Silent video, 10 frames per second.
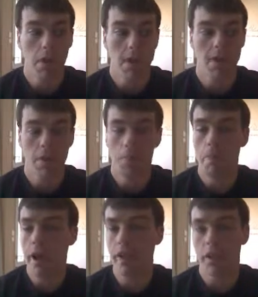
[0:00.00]
but it's
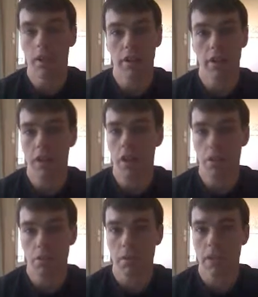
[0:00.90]
amazingly
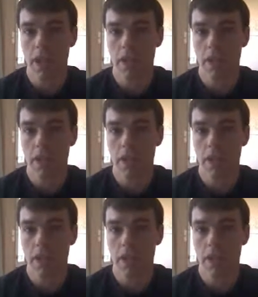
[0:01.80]
valuable.